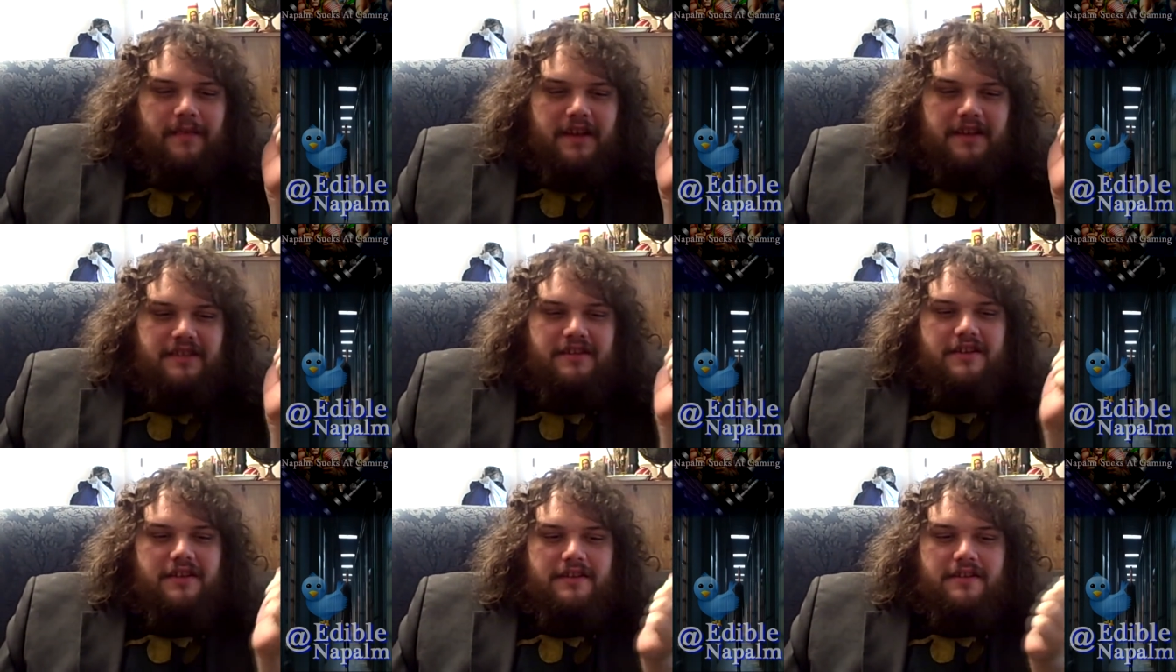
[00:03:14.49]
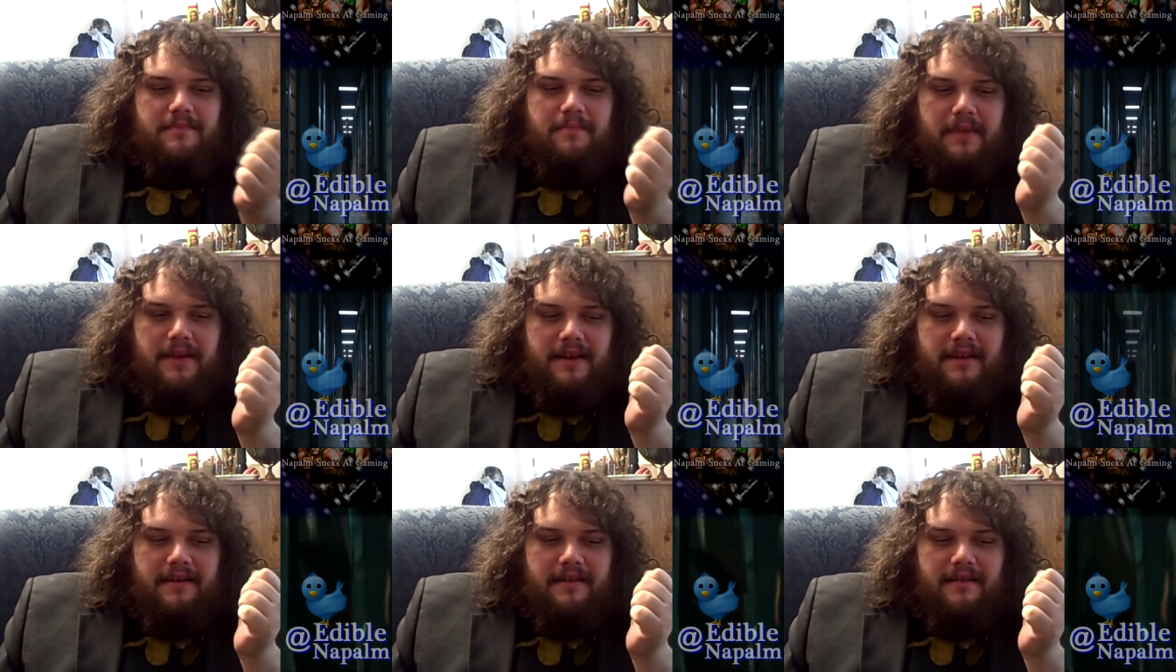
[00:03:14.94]
It's just
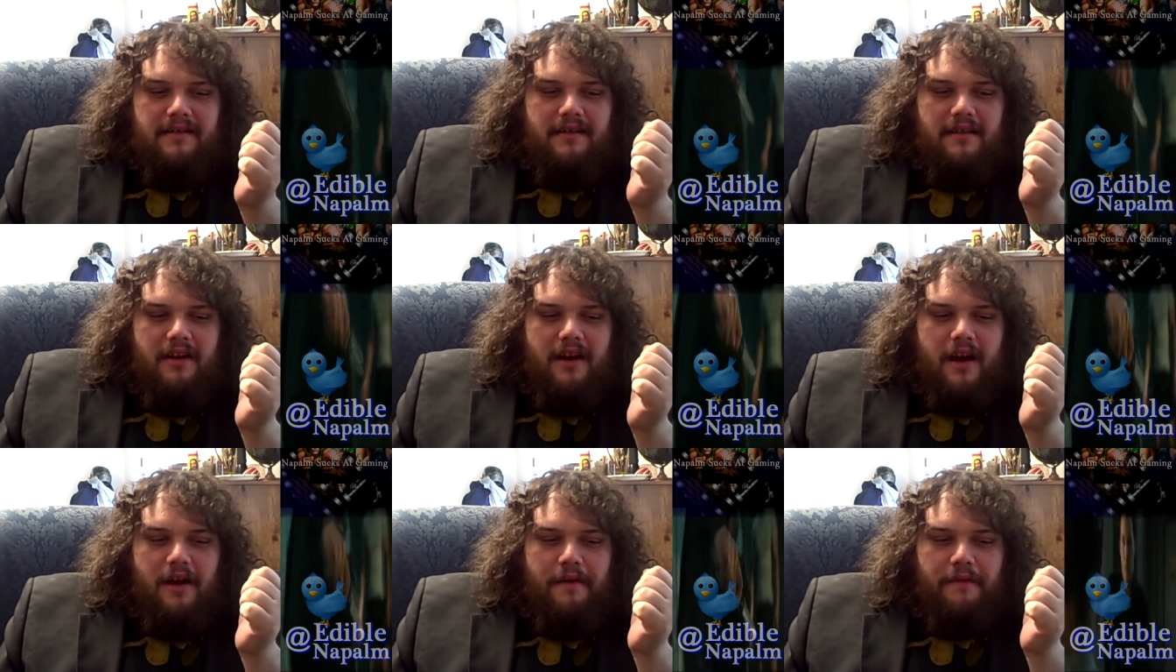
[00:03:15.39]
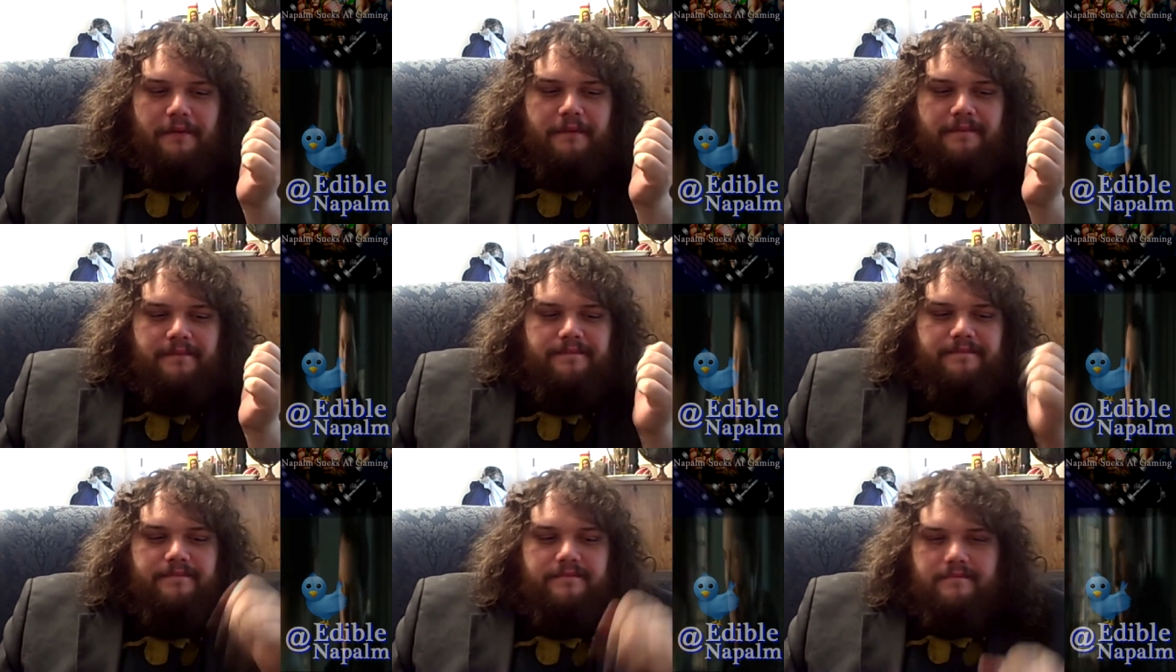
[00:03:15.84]
been, you know,
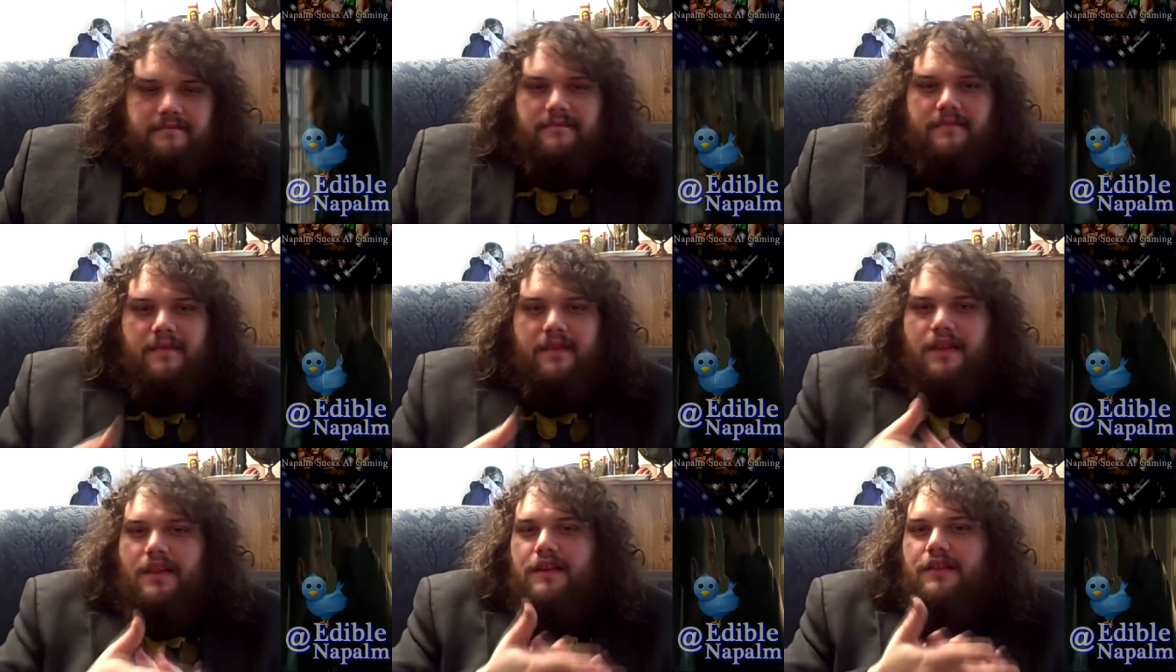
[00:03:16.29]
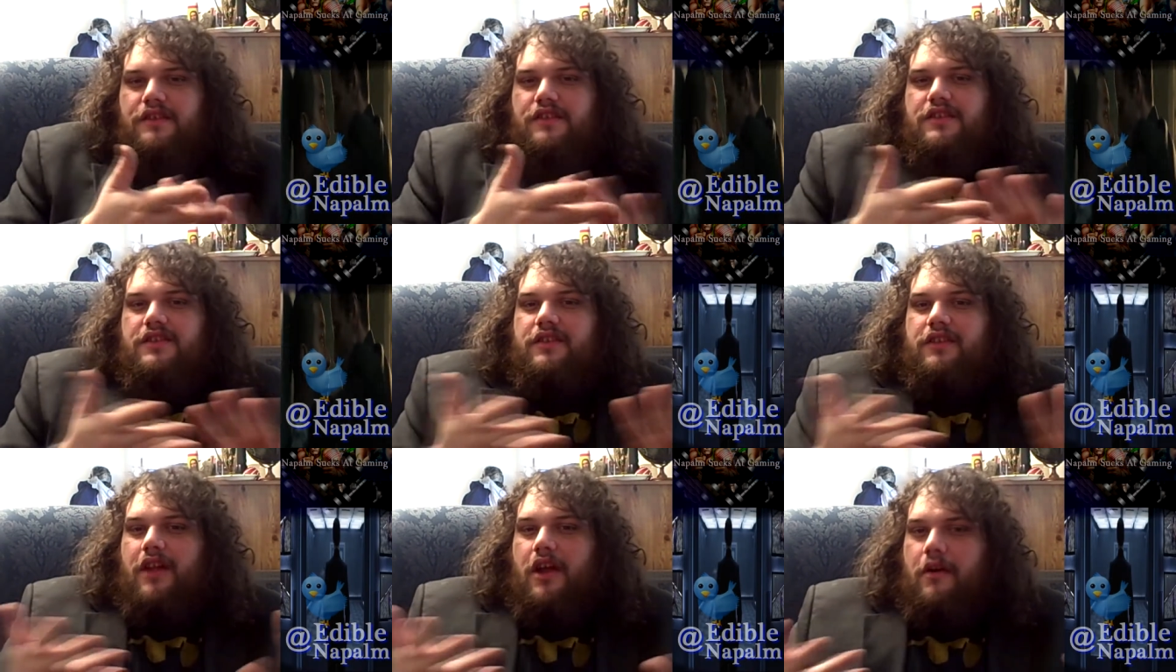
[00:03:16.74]

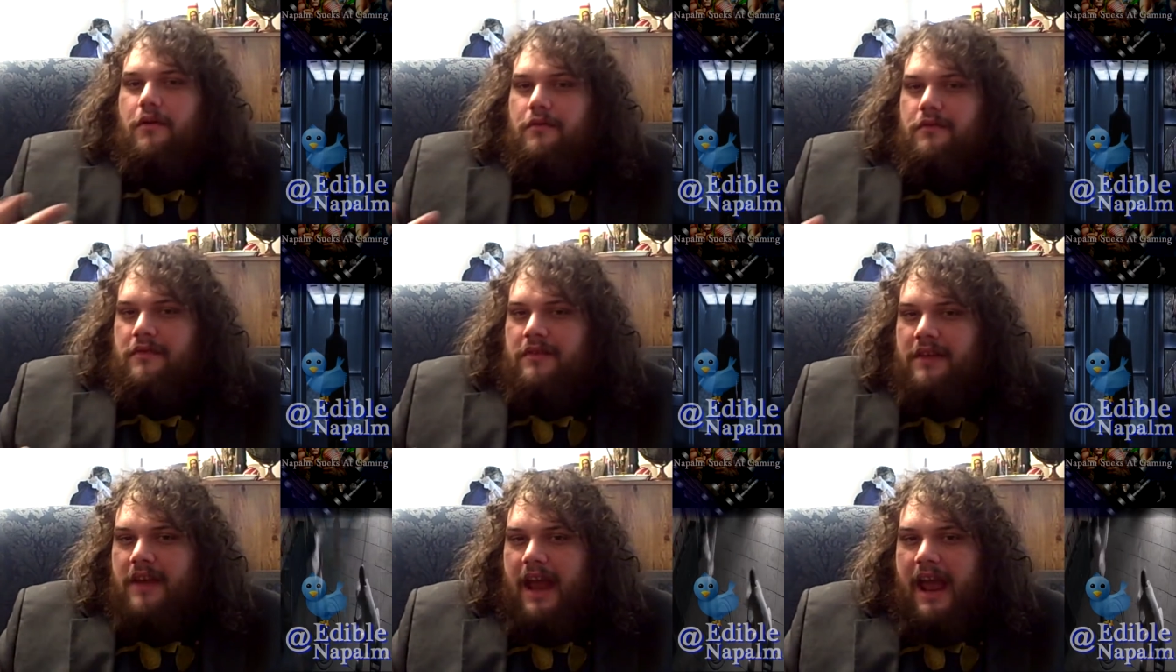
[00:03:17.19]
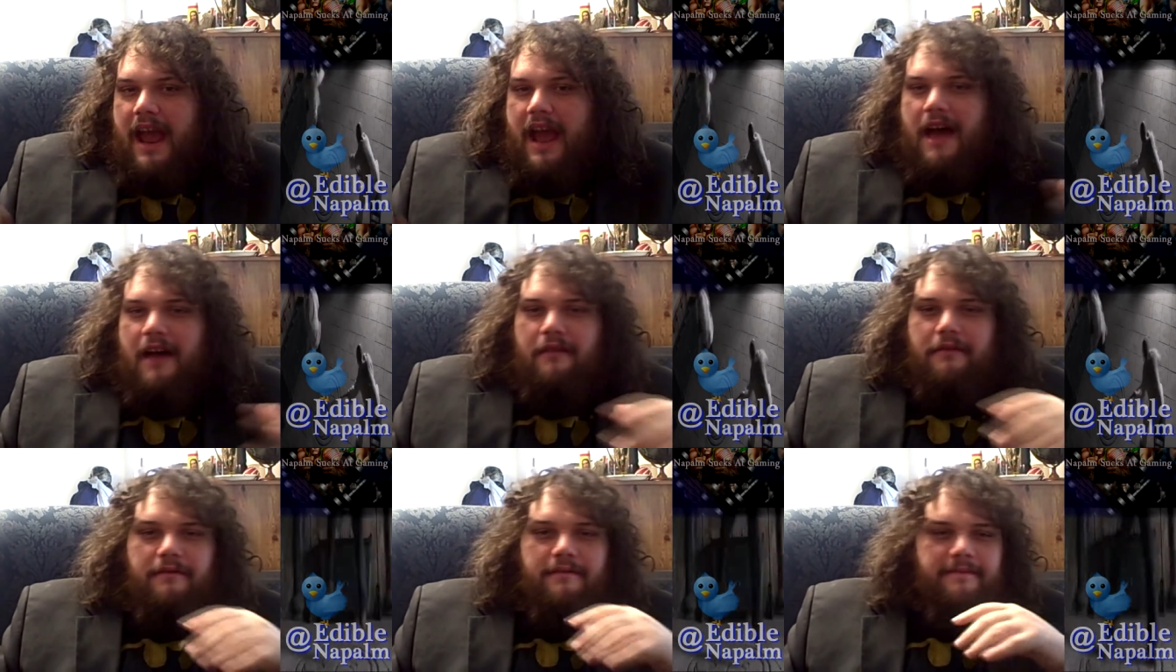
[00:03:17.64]
slowed
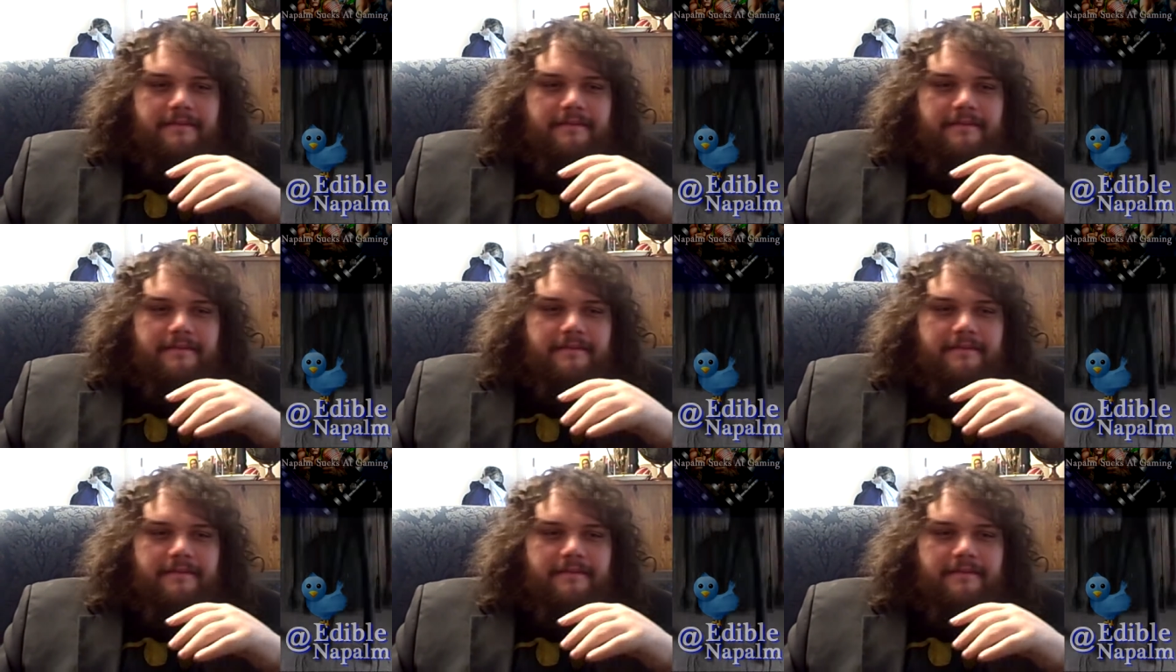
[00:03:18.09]
down.